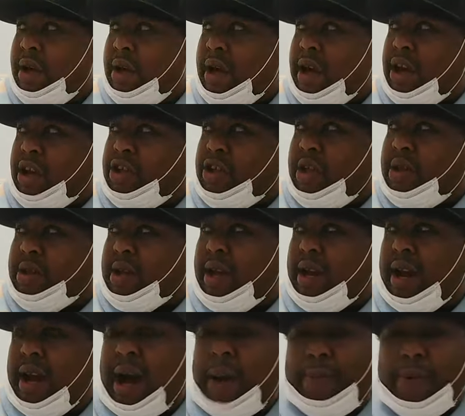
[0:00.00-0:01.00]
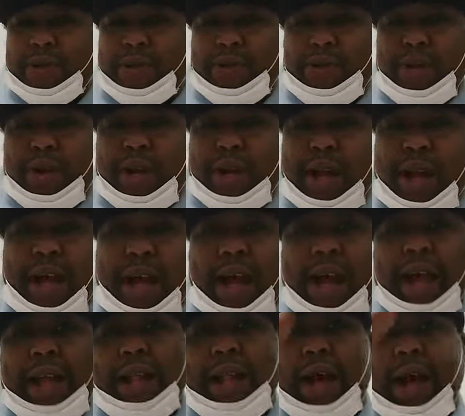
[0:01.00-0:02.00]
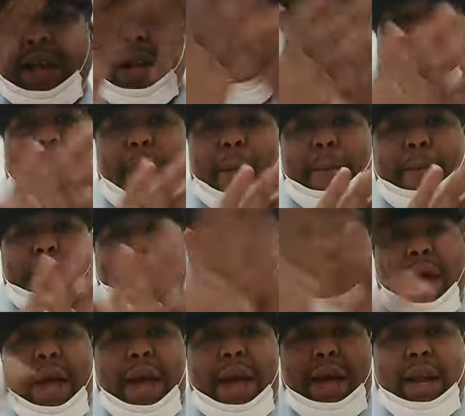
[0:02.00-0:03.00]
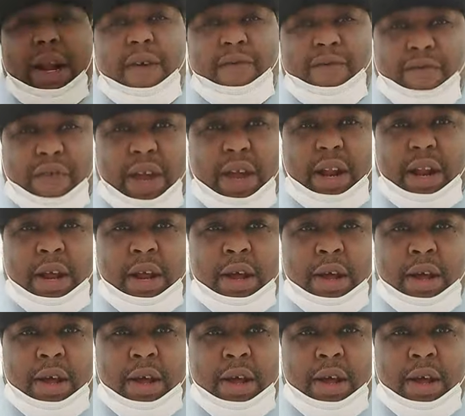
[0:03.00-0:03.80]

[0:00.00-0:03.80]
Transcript: And she's getting opportunity to headline to be the main event,